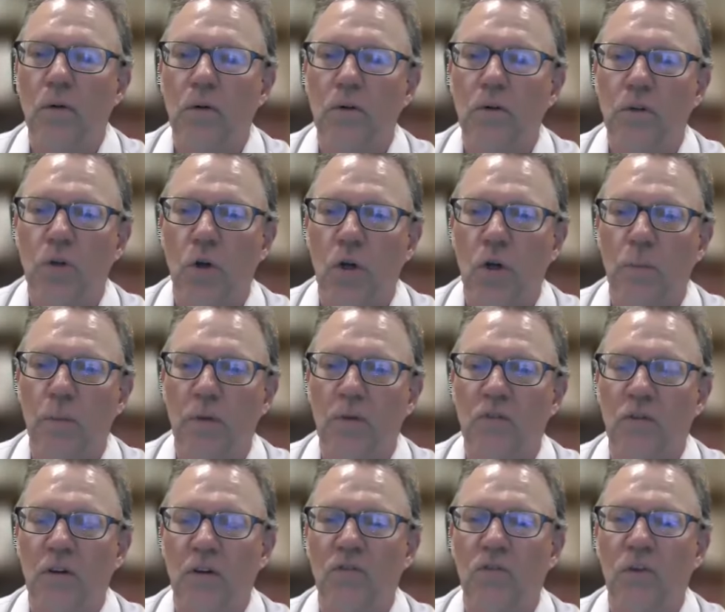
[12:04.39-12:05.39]
showed up as
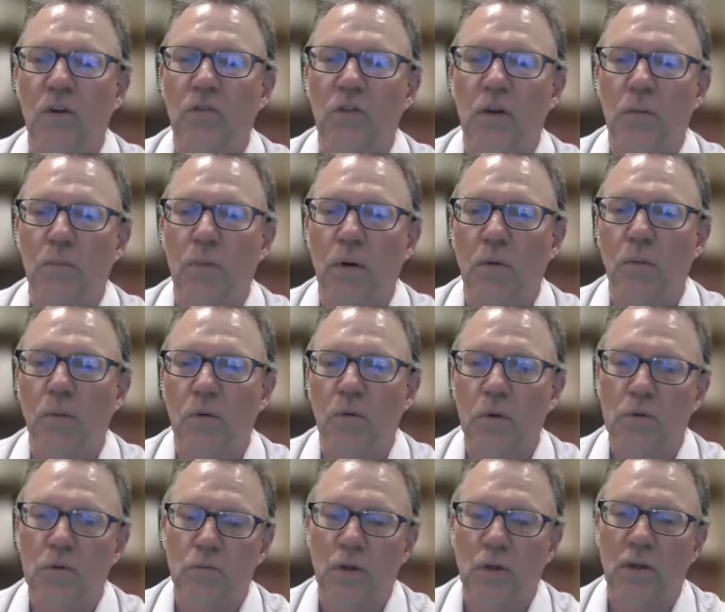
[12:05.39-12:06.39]
650, but it
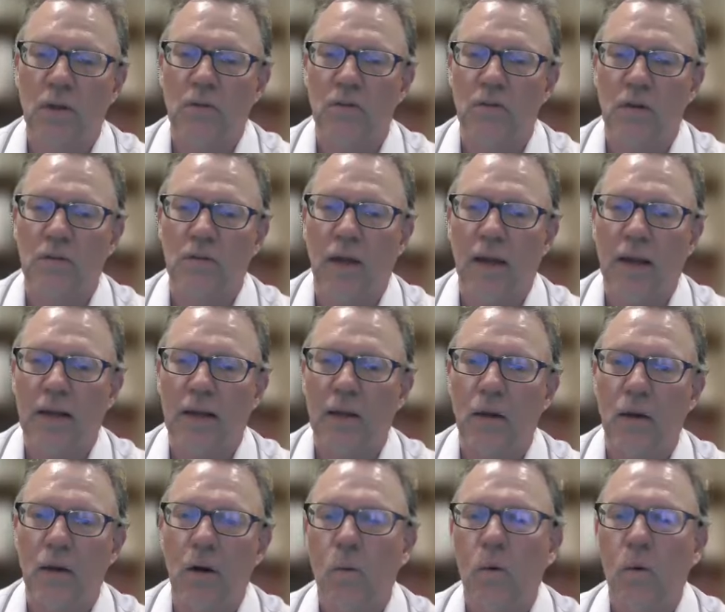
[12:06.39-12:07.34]
was really 680,